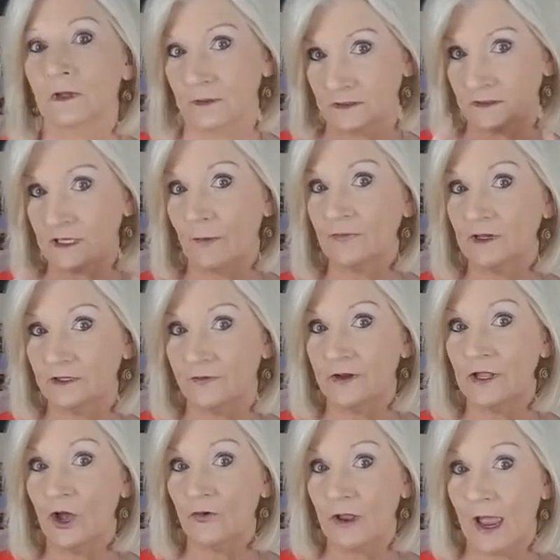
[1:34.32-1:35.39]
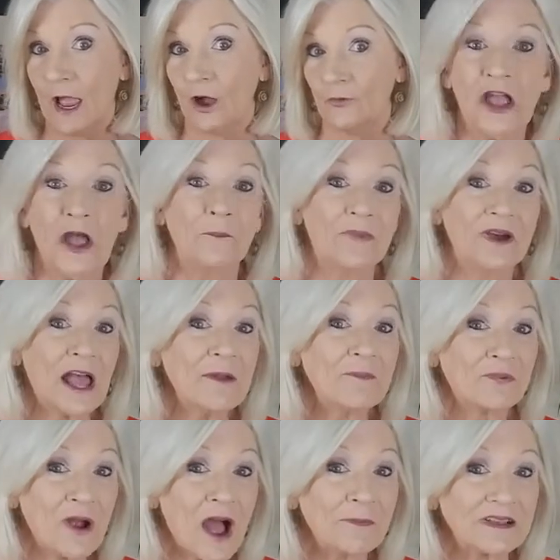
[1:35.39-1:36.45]
stop this video now. But I
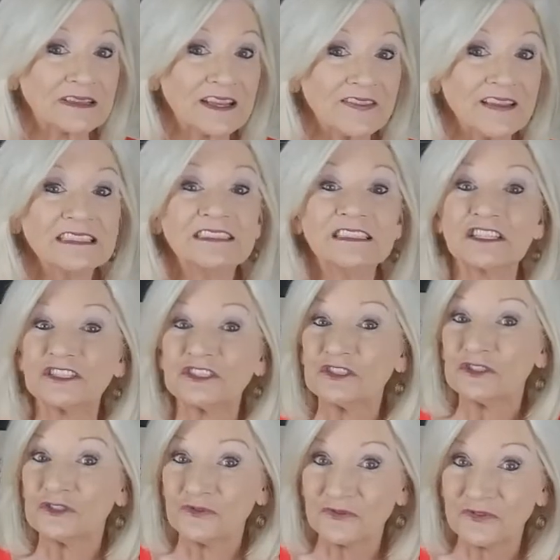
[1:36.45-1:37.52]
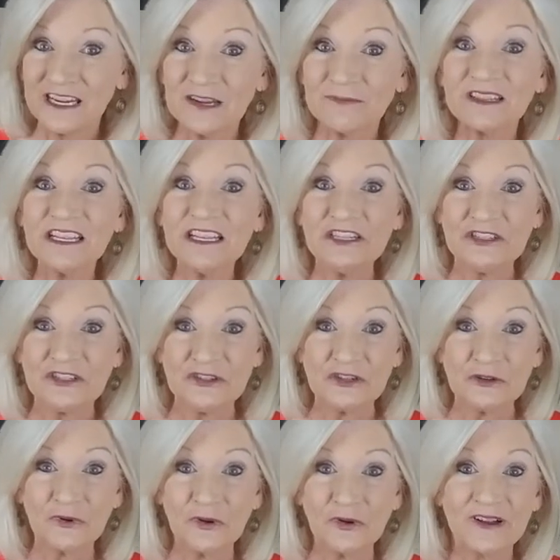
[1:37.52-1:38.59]
promise, this is extremely
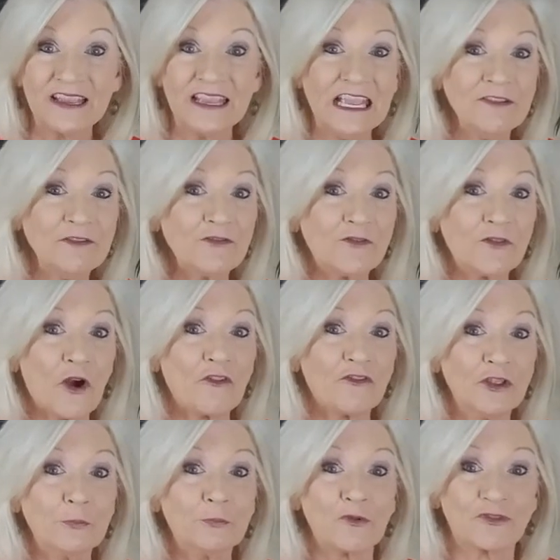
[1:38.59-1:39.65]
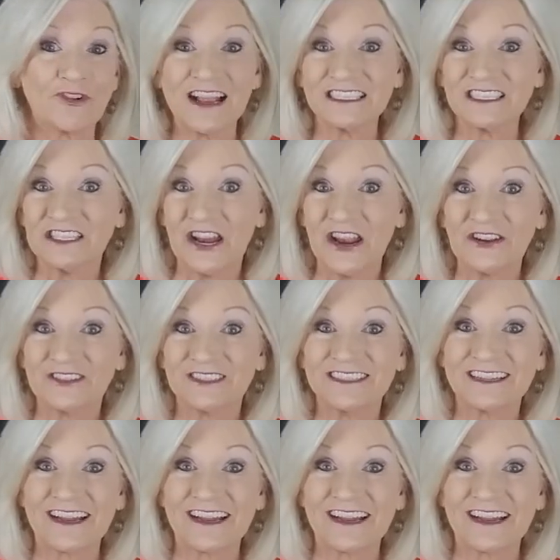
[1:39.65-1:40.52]
doable, even for a few procrastinators that I